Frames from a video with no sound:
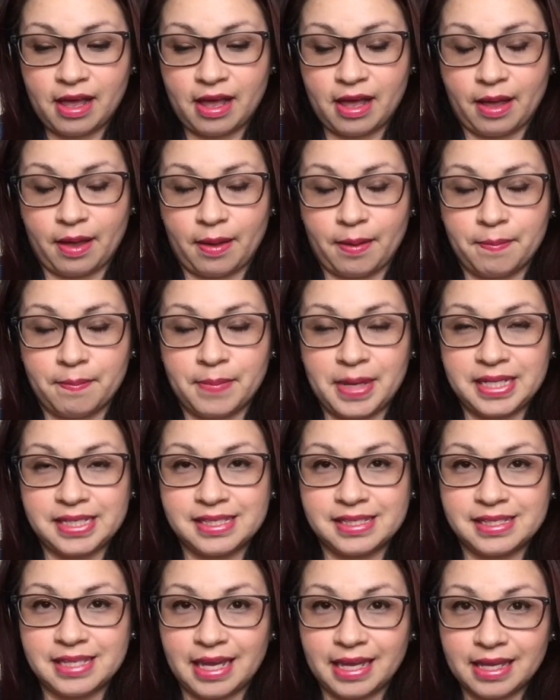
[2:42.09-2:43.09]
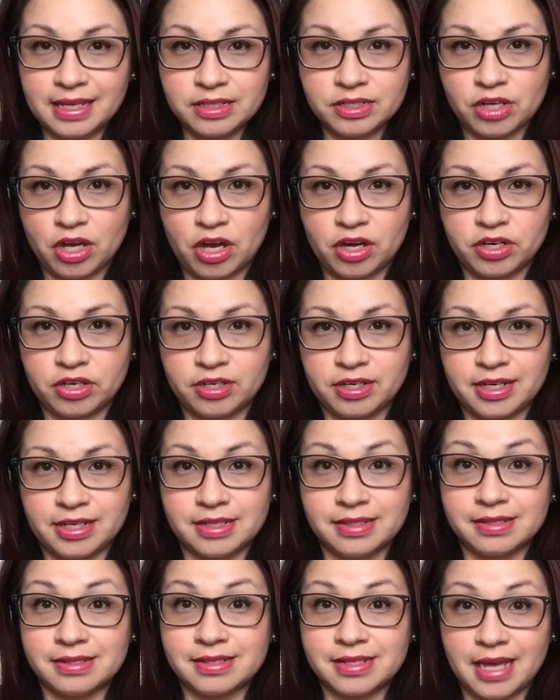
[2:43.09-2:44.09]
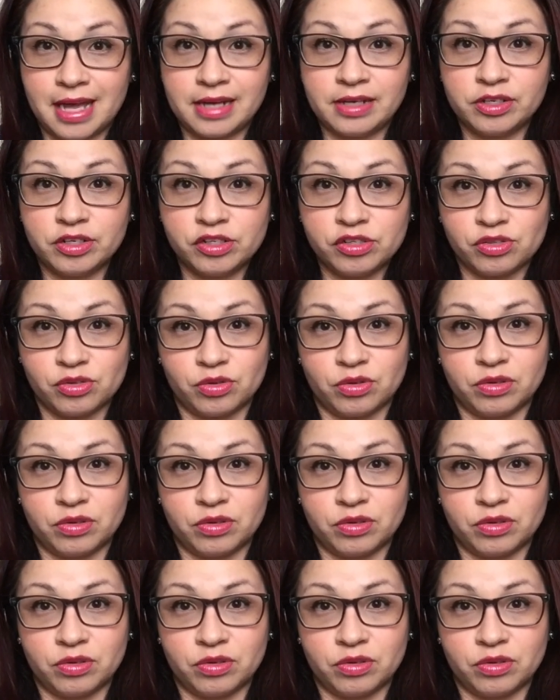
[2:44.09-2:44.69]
My second daughter is 10 years